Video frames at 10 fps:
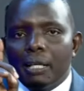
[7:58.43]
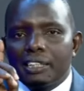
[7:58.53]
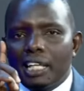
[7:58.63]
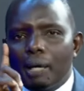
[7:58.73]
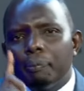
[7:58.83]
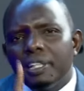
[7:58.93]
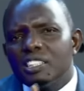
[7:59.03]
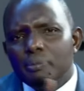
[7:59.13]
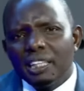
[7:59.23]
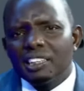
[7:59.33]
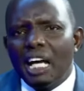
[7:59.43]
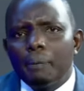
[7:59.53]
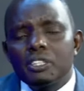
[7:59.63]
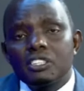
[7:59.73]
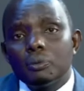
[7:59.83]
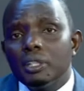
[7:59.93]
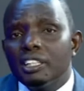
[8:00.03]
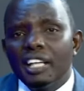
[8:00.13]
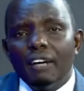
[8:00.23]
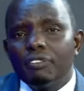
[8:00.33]
But please make time. It's 3
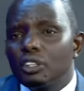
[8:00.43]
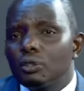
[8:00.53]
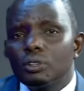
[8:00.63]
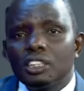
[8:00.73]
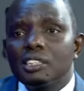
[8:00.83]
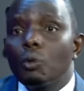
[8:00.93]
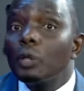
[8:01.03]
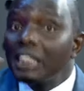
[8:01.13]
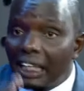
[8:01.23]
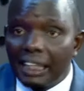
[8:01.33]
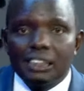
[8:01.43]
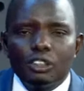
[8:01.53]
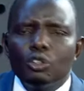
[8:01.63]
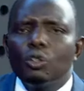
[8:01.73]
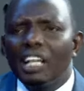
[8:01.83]
p.m. It's a weekend. You know,